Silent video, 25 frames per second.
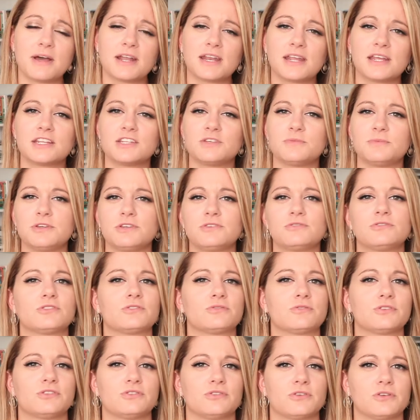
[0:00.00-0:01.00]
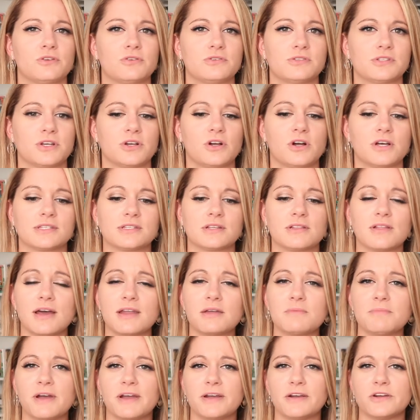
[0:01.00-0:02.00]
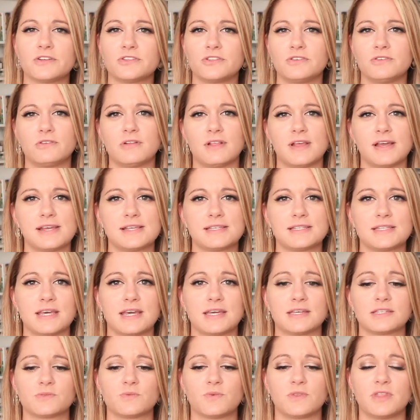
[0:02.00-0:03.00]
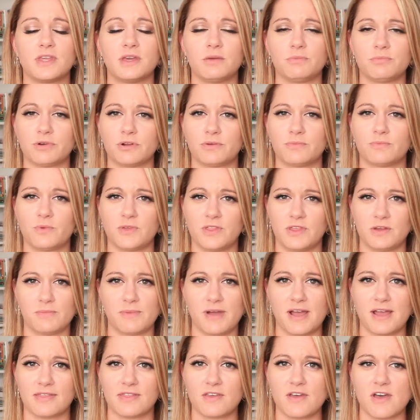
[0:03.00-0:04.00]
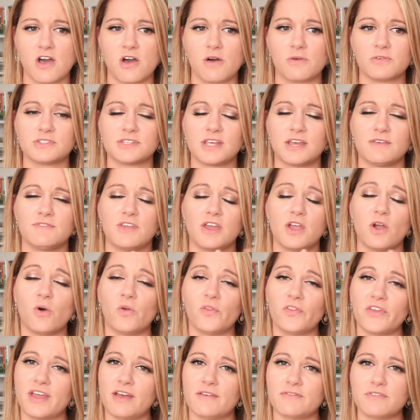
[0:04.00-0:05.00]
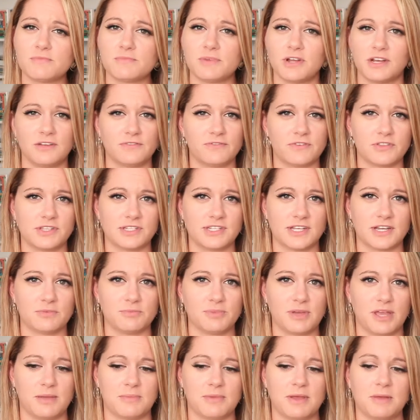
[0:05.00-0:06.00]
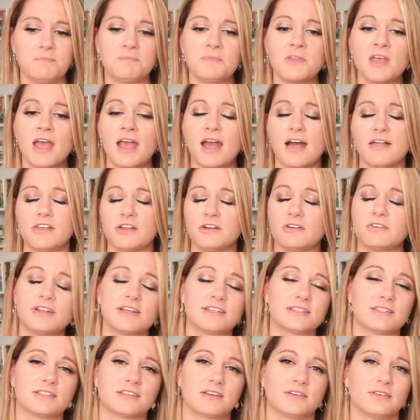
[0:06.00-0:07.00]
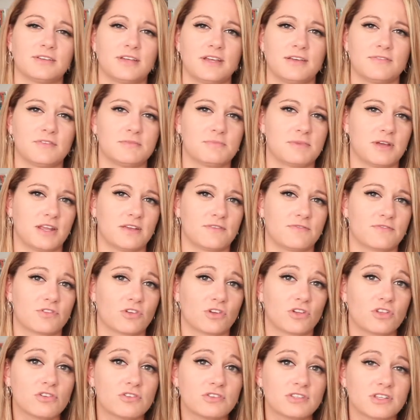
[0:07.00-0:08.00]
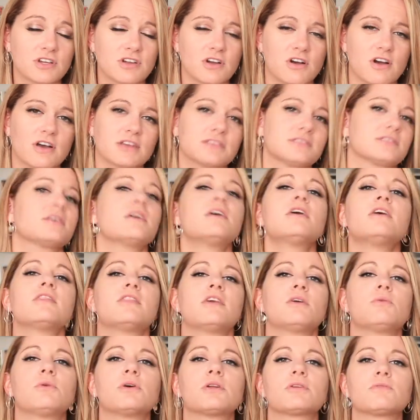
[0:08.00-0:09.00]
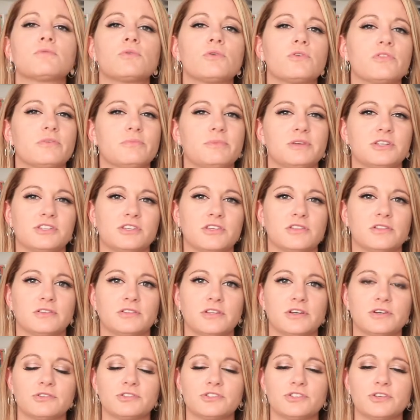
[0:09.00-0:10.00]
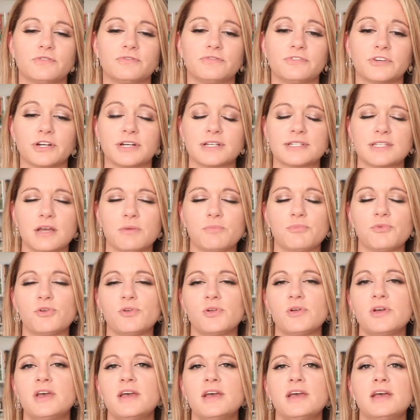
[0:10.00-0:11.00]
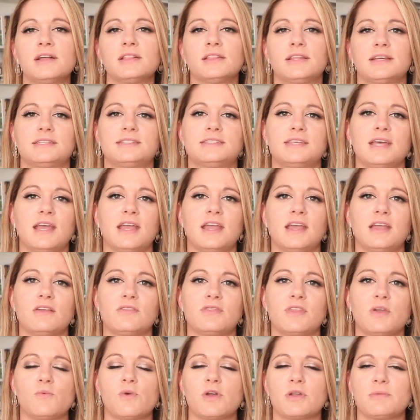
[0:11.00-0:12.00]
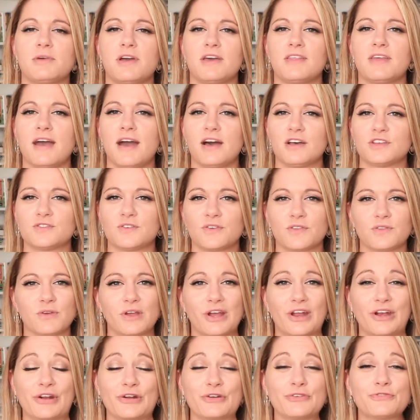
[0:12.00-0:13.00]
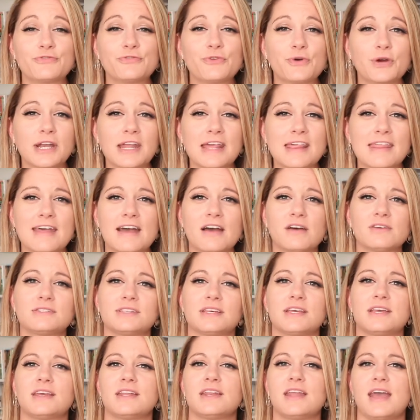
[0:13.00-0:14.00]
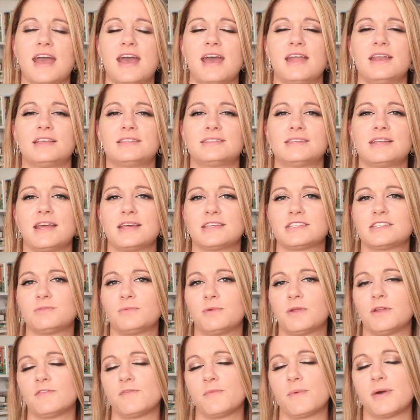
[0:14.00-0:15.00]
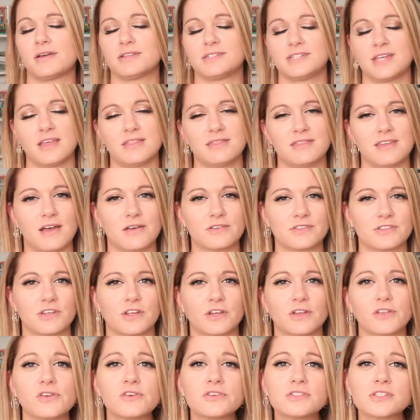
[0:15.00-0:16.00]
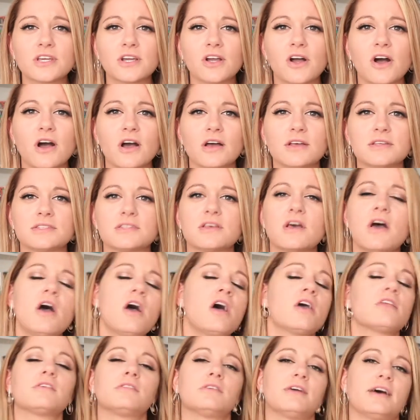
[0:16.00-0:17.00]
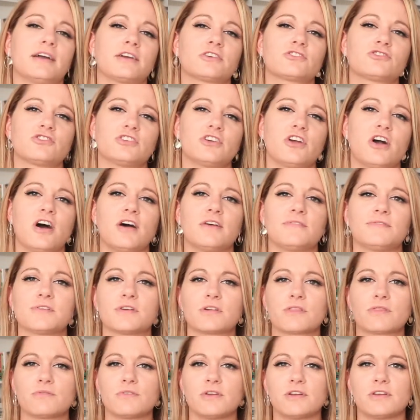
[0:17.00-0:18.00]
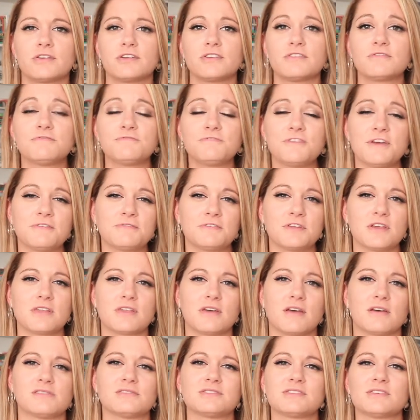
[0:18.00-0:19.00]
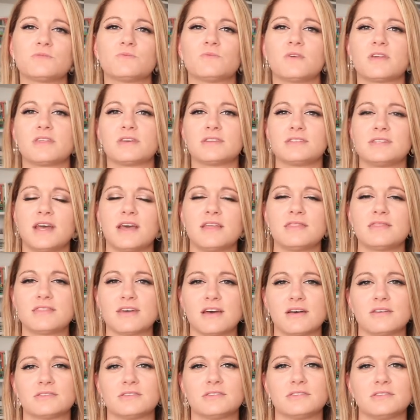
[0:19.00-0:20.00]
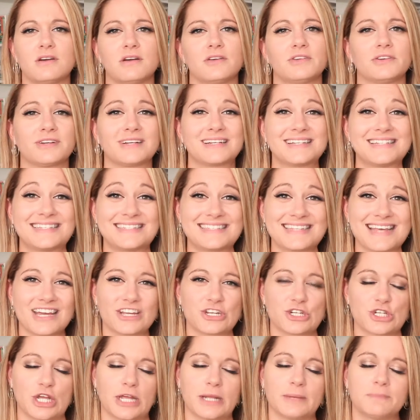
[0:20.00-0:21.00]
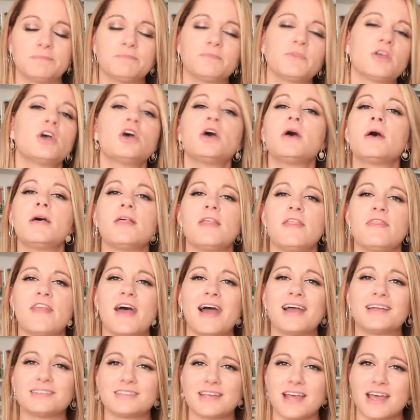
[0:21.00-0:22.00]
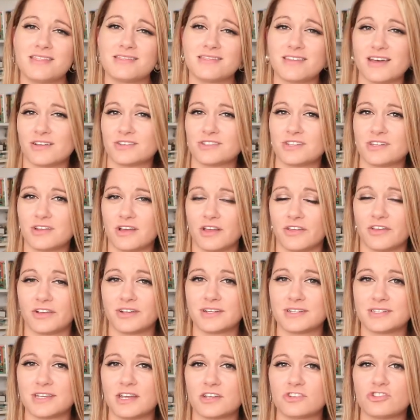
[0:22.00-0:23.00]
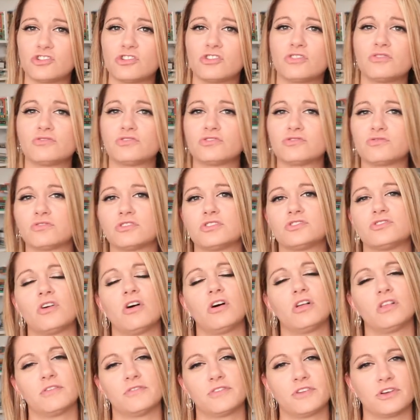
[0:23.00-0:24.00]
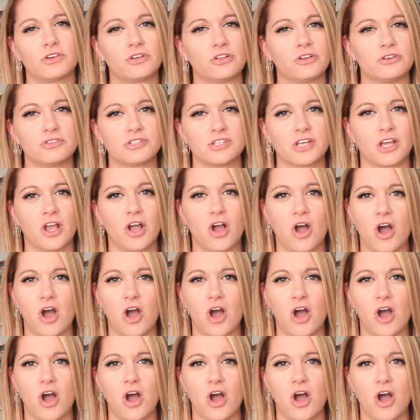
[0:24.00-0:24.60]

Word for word: money to be used towards your closing costs. A lot of buyers utilize this when, they, when they're buying the house. If they only have the money for the down payment and they don't necessarily have the money for the closing costs, they want to roll them into the loan. So for example, let's say they want to buy the house for three hundred forty thousand dollars and it's an estimate of about ten thousand dollars in closing costs. They'll actually offer three hundred fifty thousand dollars with a ten thousand dollar concession, and that ten thousand dollar concession goes towards all of their closing